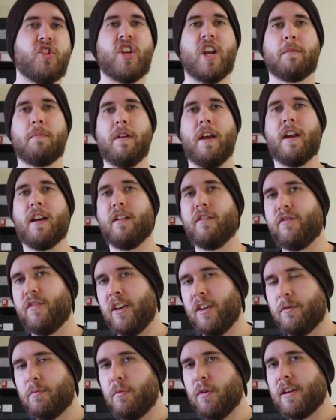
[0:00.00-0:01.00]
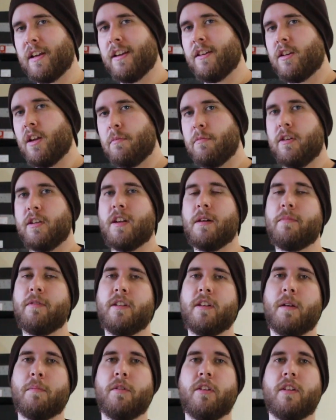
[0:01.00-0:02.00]
Check me out on Facebook at
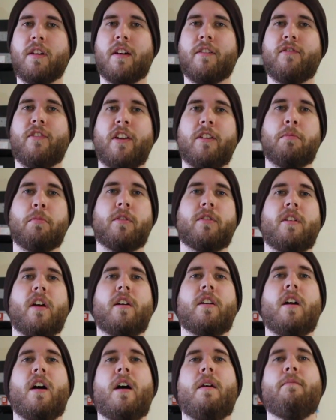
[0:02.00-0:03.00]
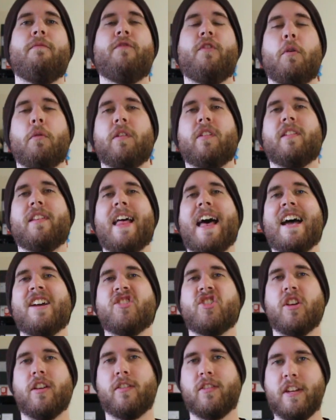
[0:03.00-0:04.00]

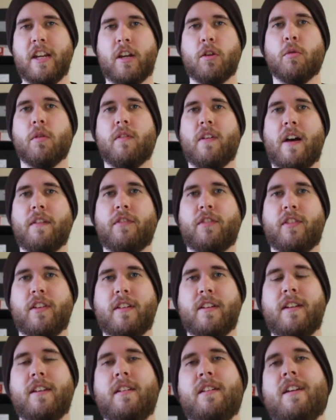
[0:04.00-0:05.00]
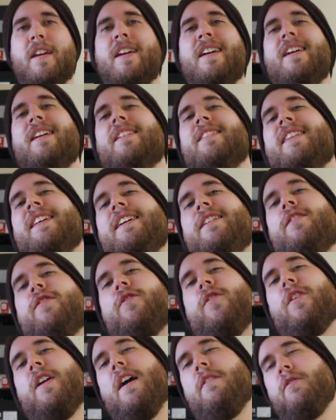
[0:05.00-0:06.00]
www.facebook.com/SneakerReviveSydney. Links
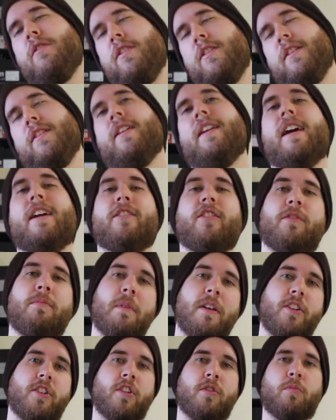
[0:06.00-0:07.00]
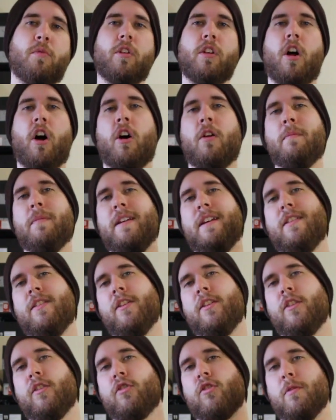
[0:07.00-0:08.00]
for everything that I just mentioned will all be in
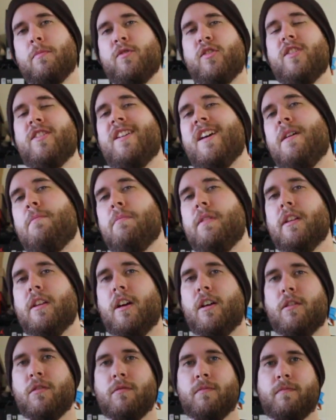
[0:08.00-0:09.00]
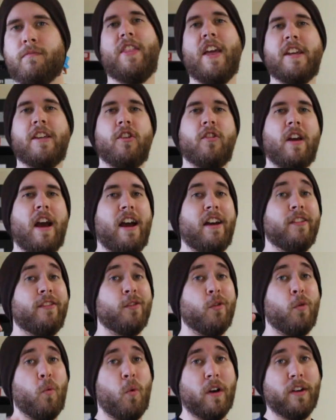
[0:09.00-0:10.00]
the description down below. Thank you guys
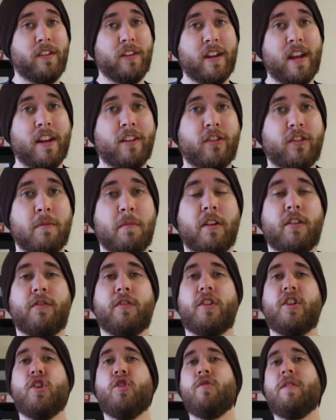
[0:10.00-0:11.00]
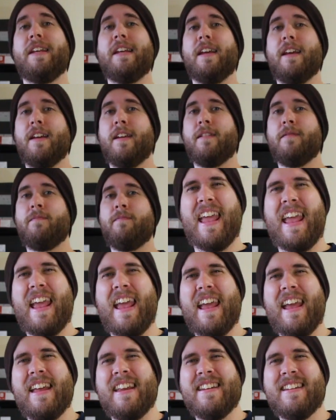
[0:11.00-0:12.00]
once again so much for tuning in.
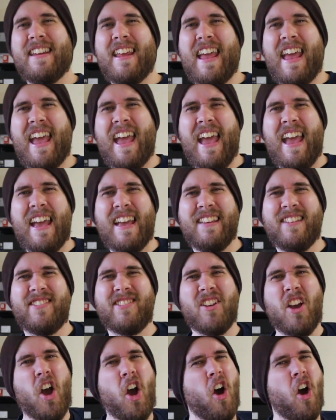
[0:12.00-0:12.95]
And as